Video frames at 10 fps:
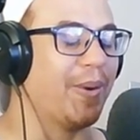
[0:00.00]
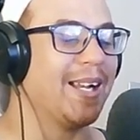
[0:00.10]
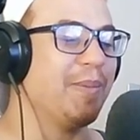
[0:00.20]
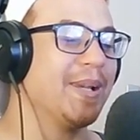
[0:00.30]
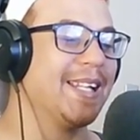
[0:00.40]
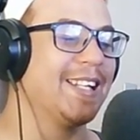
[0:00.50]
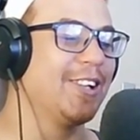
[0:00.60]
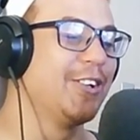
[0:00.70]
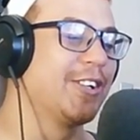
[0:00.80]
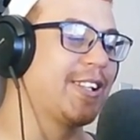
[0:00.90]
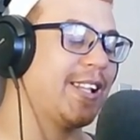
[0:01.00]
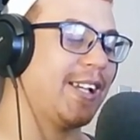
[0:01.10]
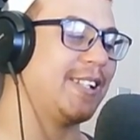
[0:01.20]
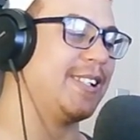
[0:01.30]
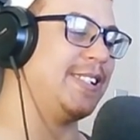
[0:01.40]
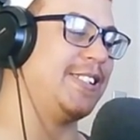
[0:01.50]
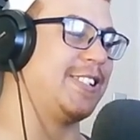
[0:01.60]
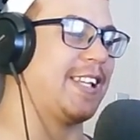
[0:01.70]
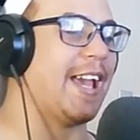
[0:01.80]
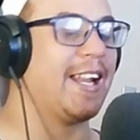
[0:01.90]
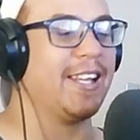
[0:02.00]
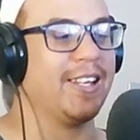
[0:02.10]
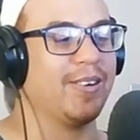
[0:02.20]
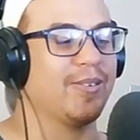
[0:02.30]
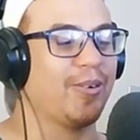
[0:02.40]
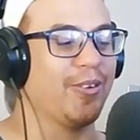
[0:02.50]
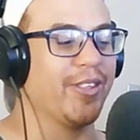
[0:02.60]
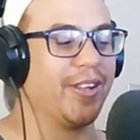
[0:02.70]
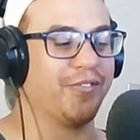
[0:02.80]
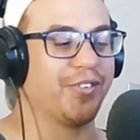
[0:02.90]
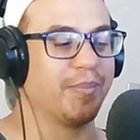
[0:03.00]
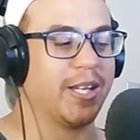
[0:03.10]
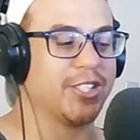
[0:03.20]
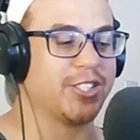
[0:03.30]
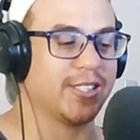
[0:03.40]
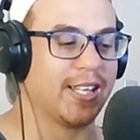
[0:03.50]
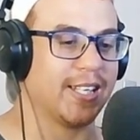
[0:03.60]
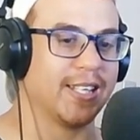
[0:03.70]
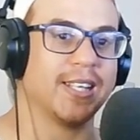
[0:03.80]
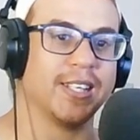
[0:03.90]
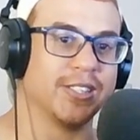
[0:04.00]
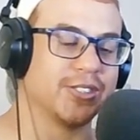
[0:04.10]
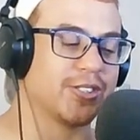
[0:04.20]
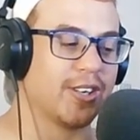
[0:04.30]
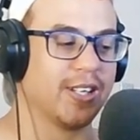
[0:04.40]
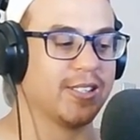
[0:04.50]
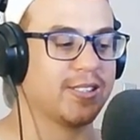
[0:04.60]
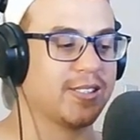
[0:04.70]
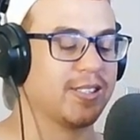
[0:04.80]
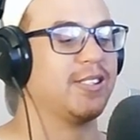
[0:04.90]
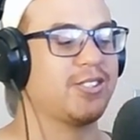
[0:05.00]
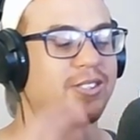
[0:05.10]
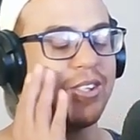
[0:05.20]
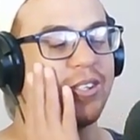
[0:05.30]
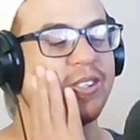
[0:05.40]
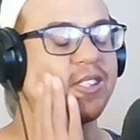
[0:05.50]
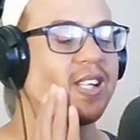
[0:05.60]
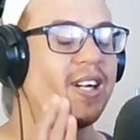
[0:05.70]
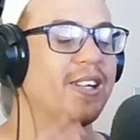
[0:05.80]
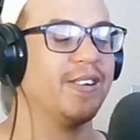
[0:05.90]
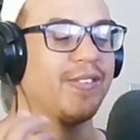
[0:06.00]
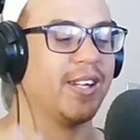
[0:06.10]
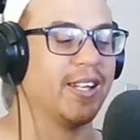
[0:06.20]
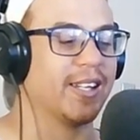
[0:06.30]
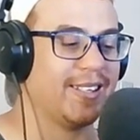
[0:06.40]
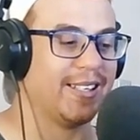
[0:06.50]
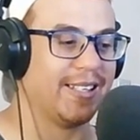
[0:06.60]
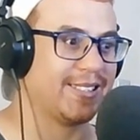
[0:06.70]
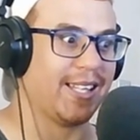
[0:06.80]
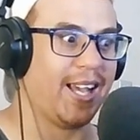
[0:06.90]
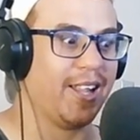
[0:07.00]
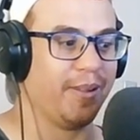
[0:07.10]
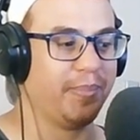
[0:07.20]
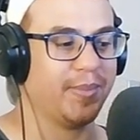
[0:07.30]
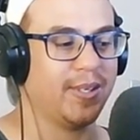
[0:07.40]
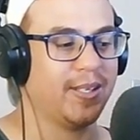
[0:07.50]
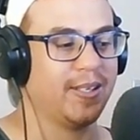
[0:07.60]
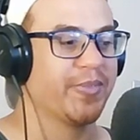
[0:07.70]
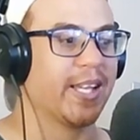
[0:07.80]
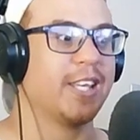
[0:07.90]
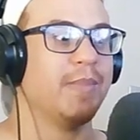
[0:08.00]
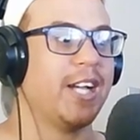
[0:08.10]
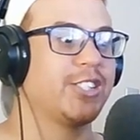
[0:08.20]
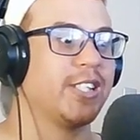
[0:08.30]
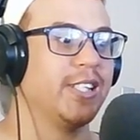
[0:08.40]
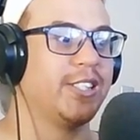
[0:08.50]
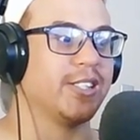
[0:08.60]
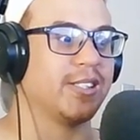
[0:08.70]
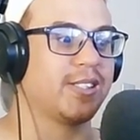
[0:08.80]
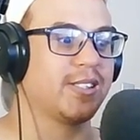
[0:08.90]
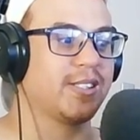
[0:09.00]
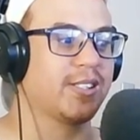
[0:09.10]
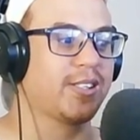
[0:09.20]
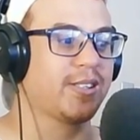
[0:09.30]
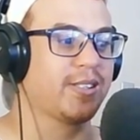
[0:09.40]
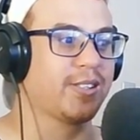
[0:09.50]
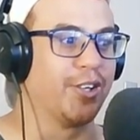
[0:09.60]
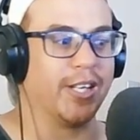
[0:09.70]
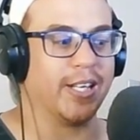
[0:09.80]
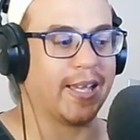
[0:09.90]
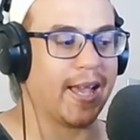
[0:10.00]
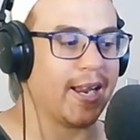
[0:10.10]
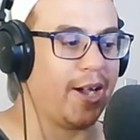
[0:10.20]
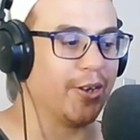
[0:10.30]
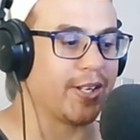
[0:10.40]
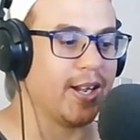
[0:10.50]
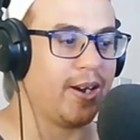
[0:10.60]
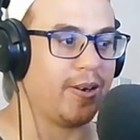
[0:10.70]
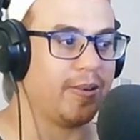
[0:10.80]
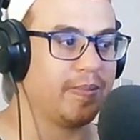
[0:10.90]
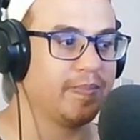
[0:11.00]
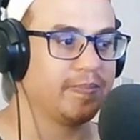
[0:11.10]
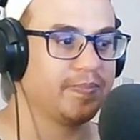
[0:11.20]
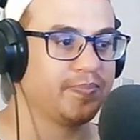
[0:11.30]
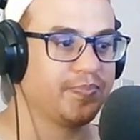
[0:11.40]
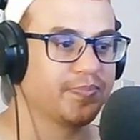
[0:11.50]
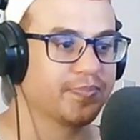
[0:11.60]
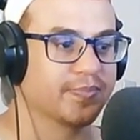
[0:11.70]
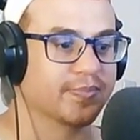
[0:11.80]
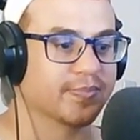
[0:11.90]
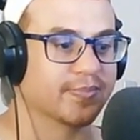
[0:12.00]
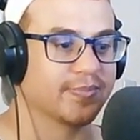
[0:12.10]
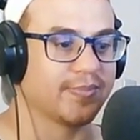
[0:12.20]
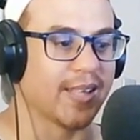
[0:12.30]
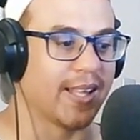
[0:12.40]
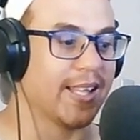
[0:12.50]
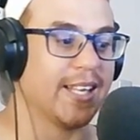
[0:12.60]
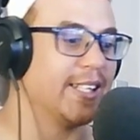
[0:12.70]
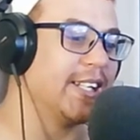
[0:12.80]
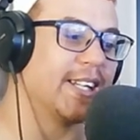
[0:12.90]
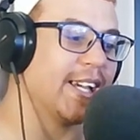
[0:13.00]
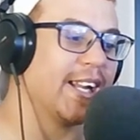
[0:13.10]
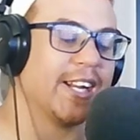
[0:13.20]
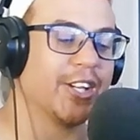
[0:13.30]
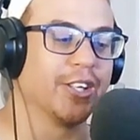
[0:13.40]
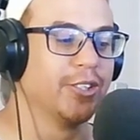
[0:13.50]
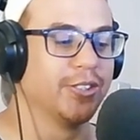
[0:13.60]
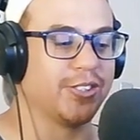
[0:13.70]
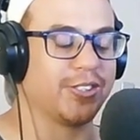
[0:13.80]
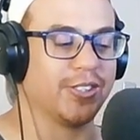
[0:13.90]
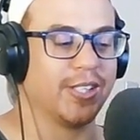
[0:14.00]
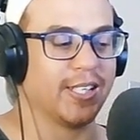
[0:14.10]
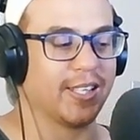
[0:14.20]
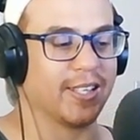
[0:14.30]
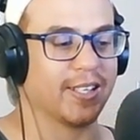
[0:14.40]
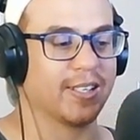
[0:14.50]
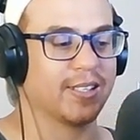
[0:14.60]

mean, look, he's getting all the information that he needs, right? So it's kind of like, it's a help. Like, imagine he just couldn't get out now. And then he didn't get any clues to anything.